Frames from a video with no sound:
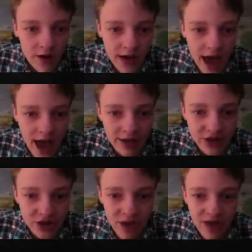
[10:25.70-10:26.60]
Okay,
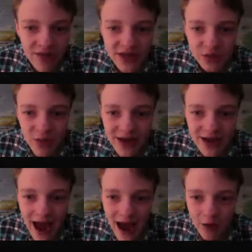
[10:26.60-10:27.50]
let's run this way
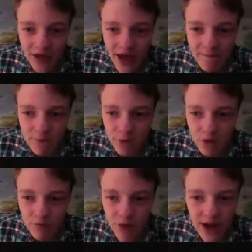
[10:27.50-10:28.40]
now. Yep,
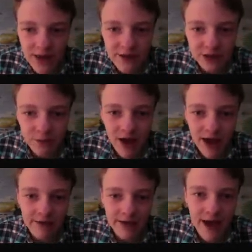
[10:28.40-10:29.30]
we're running this
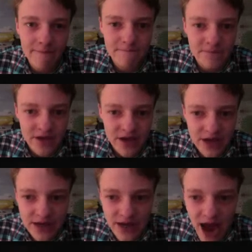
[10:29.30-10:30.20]
way. Yep.
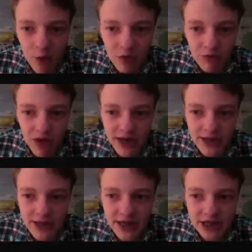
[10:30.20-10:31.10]
And now we're
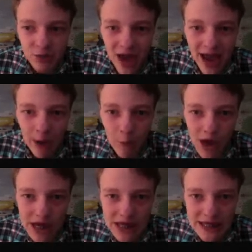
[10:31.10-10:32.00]
running this way.
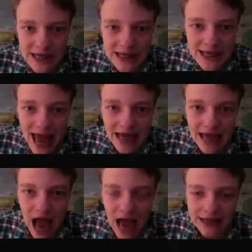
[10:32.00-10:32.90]
What do you think of that,
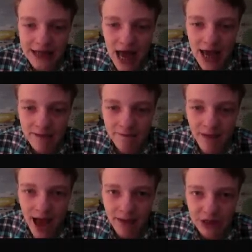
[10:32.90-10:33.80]
guys? I am
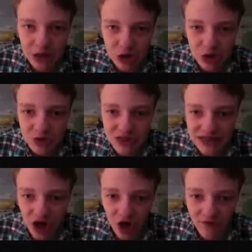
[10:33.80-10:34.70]
absolutely
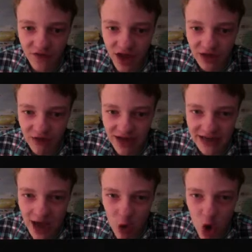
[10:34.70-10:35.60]
terrified
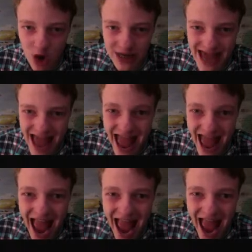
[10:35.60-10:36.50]
right now.
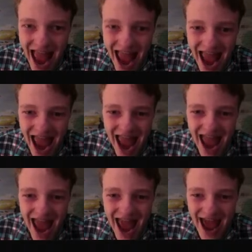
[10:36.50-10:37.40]

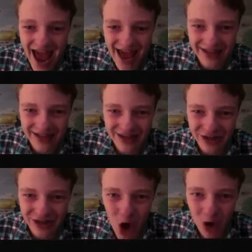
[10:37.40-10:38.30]
Okay. This
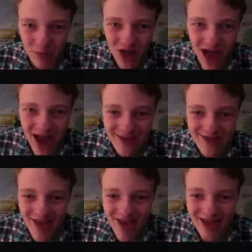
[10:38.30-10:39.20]
is horrible.
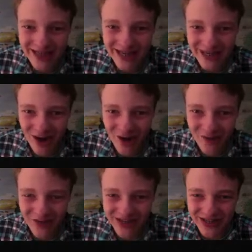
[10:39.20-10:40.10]
This is
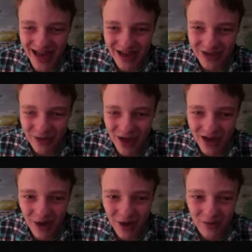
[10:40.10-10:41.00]
horrible. This is actually
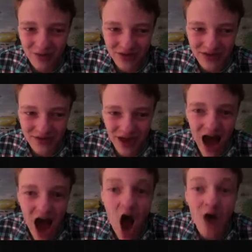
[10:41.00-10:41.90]
quite horrible. This is...
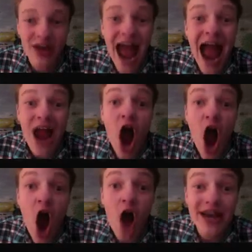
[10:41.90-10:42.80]
Okay.
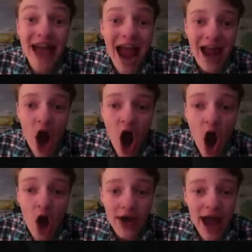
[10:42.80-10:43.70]
Okay.
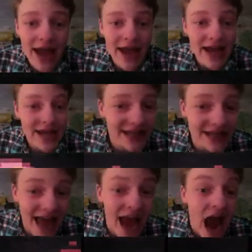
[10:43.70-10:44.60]
Okay.
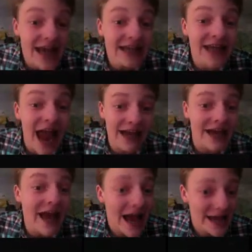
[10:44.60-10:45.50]
He's, ga he's
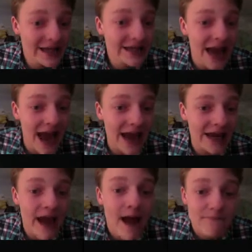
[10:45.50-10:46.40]
gaining. He's
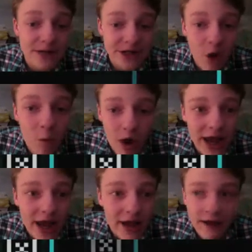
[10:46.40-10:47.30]
gaining. But don't
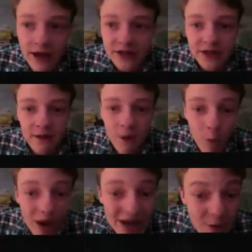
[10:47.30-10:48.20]
worry, because...
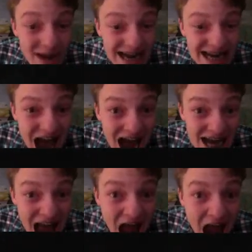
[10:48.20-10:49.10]
What do you mean
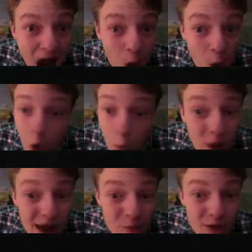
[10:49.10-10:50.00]
not now?
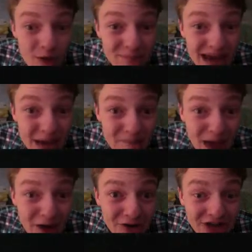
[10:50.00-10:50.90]
When would be a
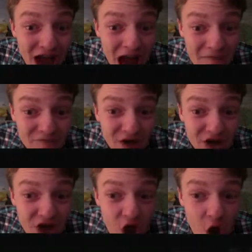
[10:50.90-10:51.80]
better time for
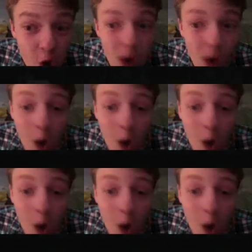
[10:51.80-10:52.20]
you?